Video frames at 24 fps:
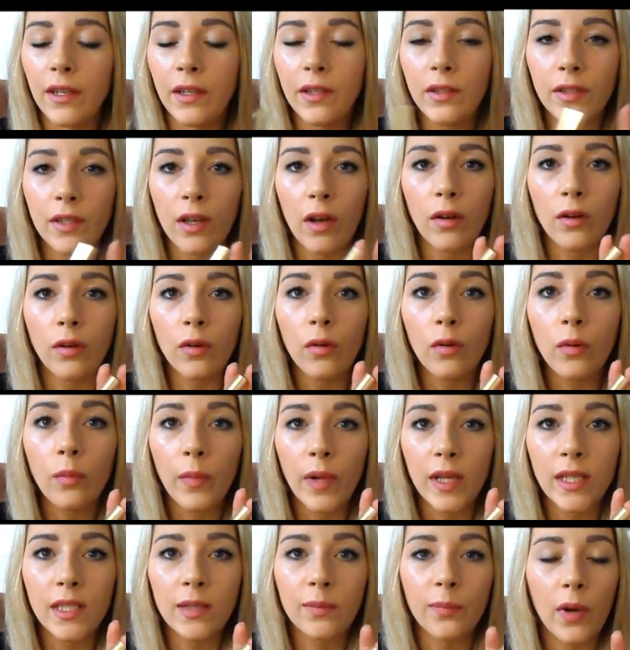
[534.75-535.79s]
I use it on all
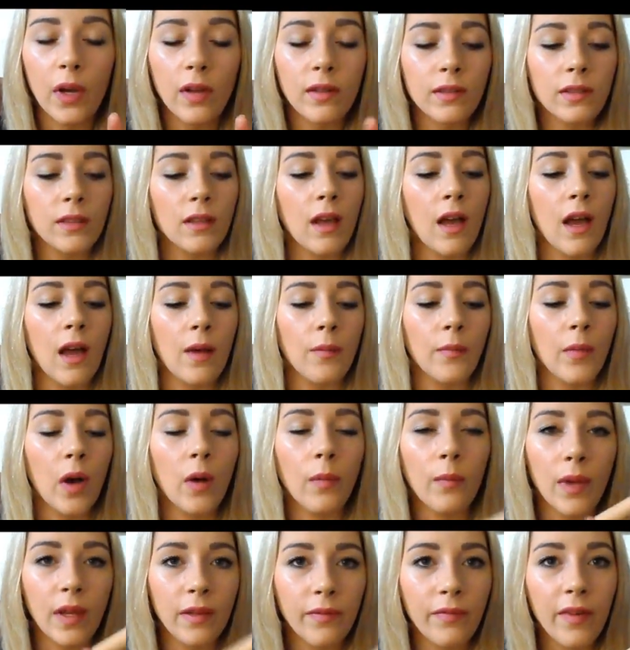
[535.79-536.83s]
my spots
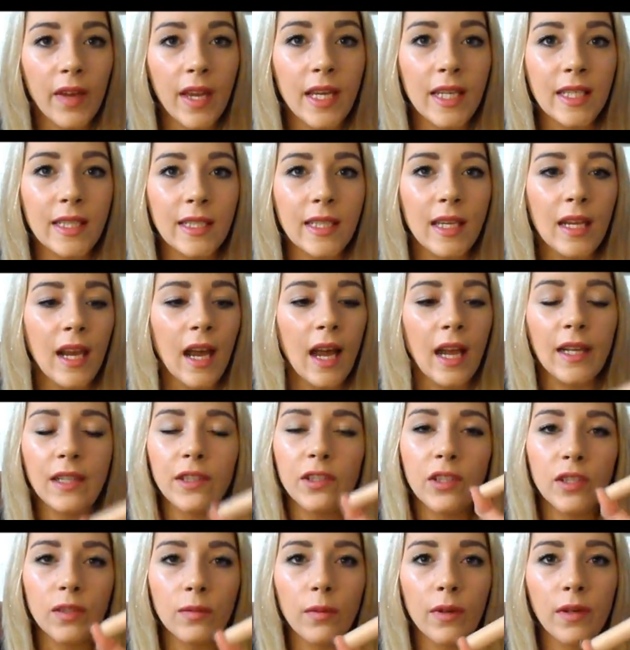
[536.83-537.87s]
on my face, and
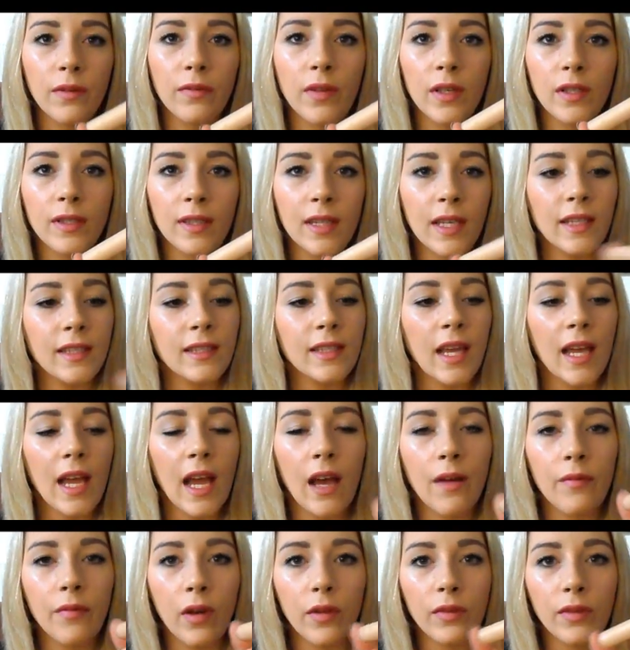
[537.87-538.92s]
it's just one of those things that I
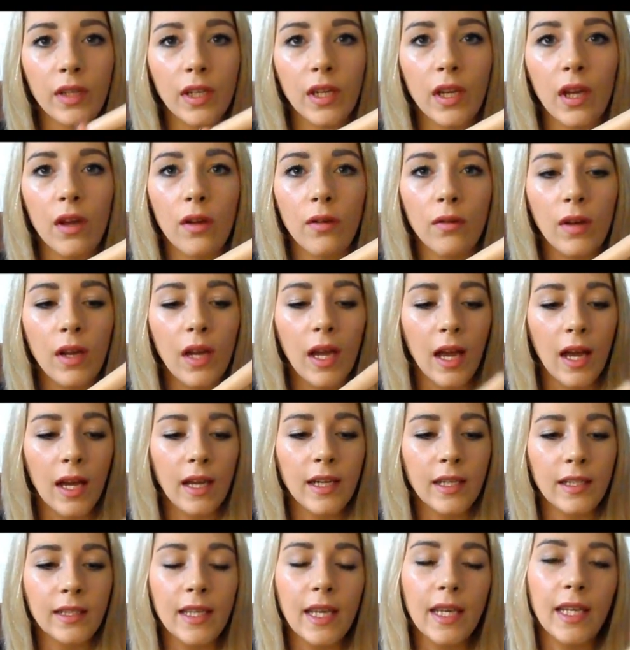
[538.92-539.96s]
have on the go,
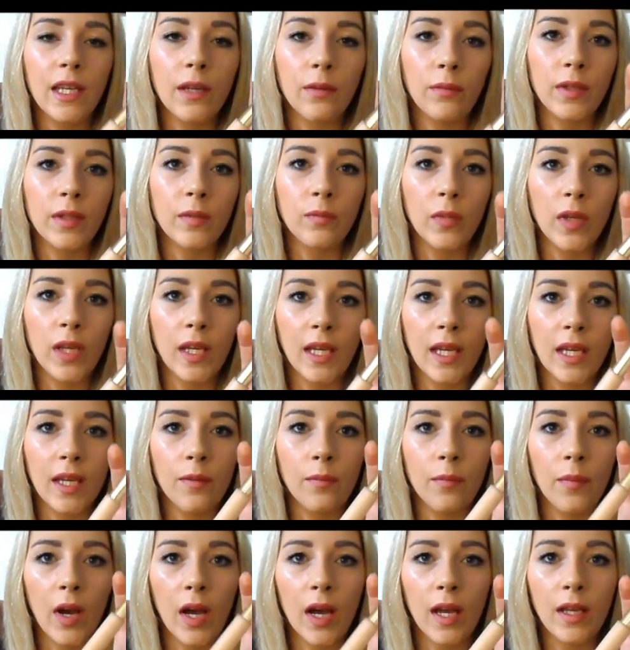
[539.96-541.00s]
and I take it with me
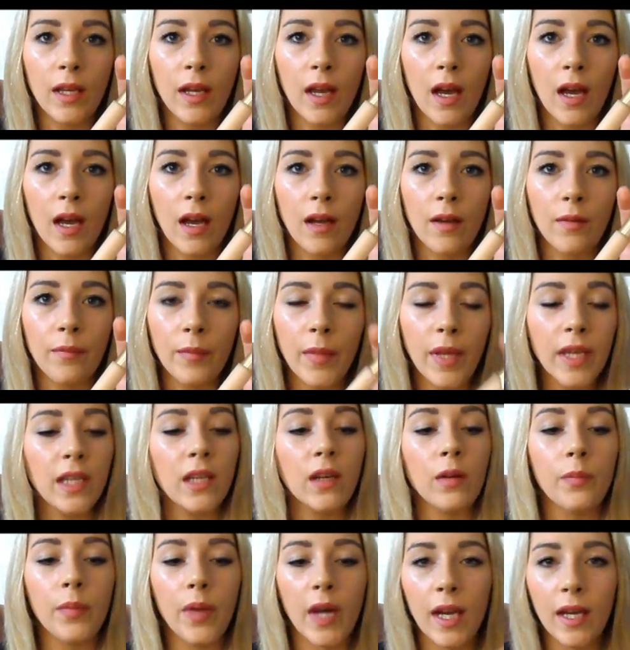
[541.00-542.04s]
in my
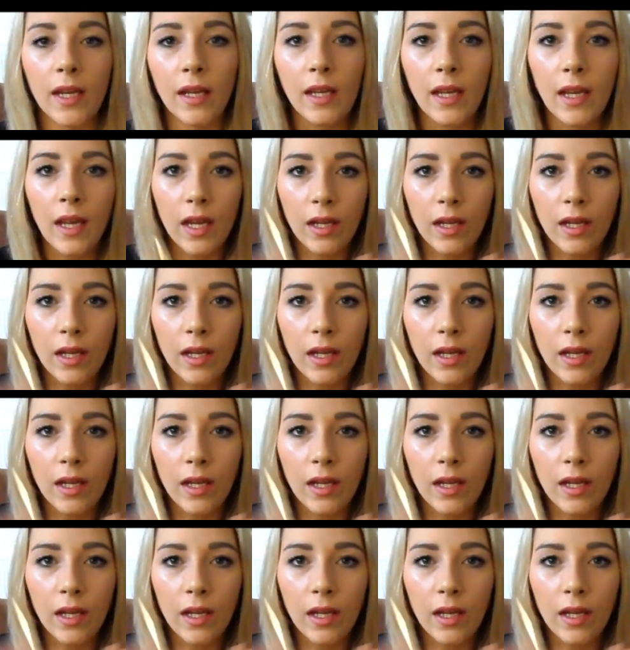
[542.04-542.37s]
makeup bag.